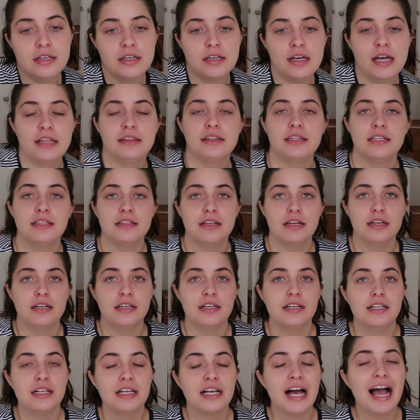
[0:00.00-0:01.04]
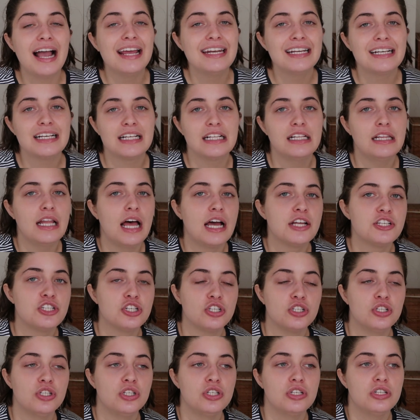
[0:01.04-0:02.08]
got a
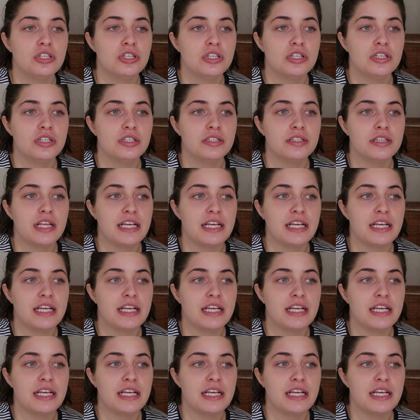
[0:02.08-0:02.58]
gynecological